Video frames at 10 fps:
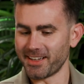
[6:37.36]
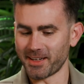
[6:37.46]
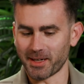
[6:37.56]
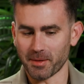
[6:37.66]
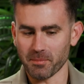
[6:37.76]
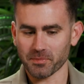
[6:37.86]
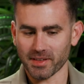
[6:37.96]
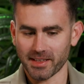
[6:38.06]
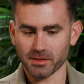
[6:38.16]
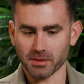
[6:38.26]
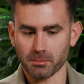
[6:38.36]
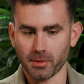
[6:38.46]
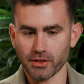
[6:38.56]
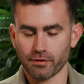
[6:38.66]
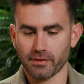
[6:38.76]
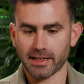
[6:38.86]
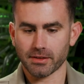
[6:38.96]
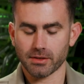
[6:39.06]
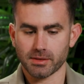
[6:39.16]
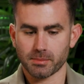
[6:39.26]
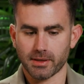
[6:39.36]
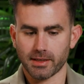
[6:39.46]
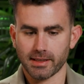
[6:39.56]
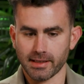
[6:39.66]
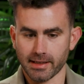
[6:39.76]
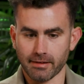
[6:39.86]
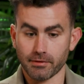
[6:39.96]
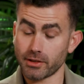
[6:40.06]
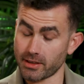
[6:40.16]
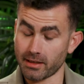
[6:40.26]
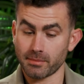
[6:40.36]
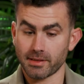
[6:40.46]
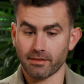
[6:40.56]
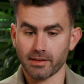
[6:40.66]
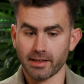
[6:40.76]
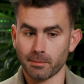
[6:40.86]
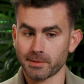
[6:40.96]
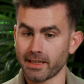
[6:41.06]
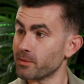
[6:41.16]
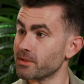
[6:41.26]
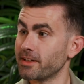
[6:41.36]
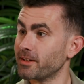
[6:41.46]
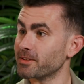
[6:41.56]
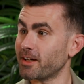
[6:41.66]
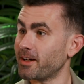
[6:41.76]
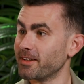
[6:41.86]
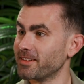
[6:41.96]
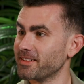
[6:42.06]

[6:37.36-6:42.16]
I think there's a bunch of factors, but yeah, having a job definitely helped. Camera's gear is not